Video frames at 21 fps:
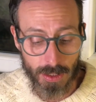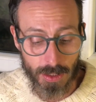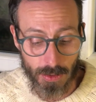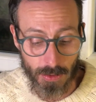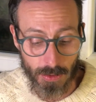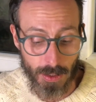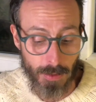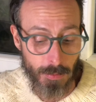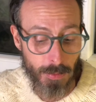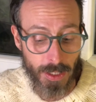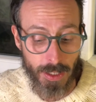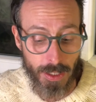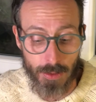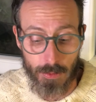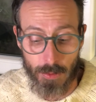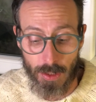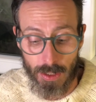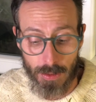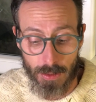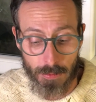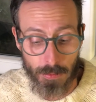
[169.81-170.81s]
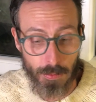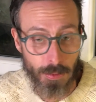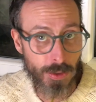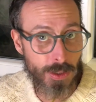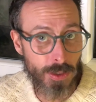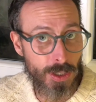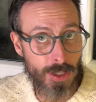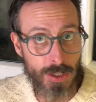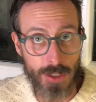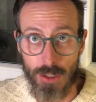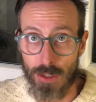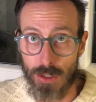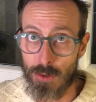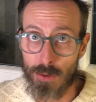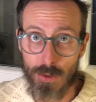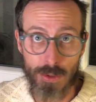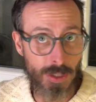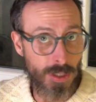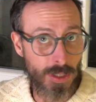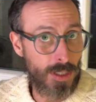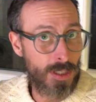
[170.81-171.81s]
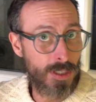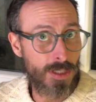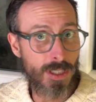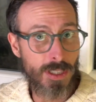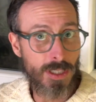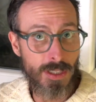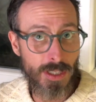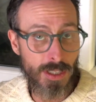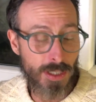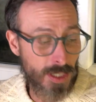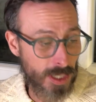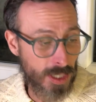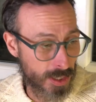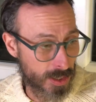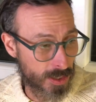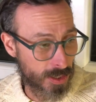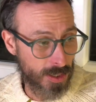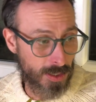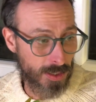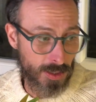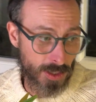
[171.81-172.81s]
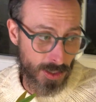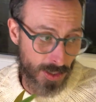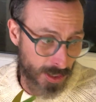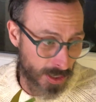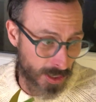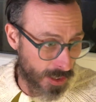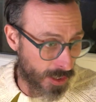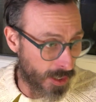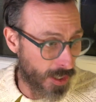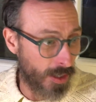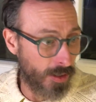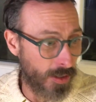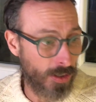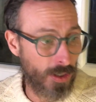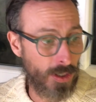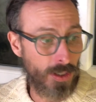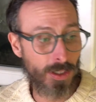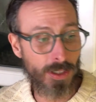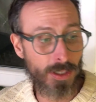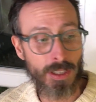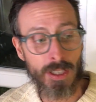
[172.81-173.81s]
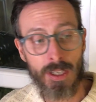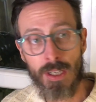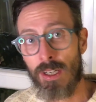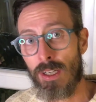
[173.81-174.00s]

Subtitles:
So I'm like, well, we'll just use this as the test and just see how long